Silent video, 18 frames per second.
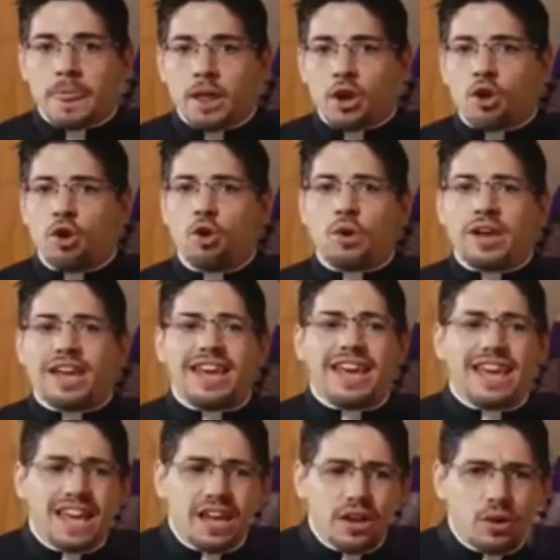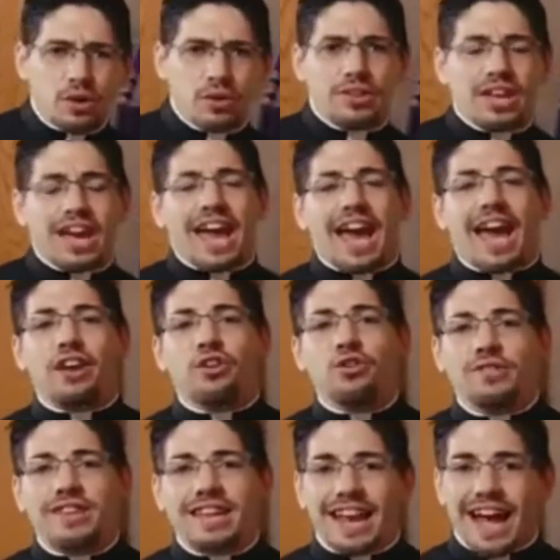who healed and who
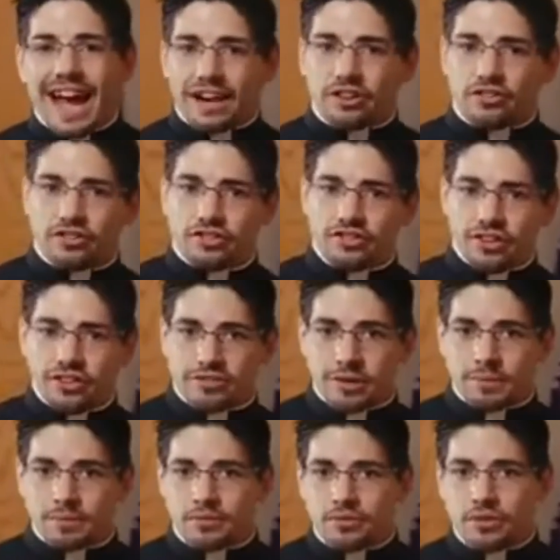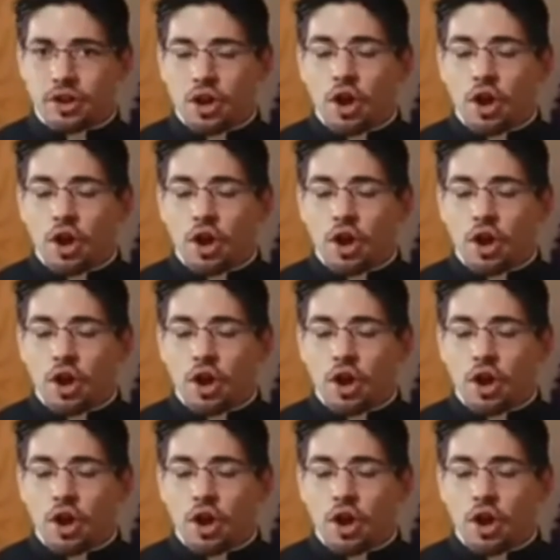did exorcisms.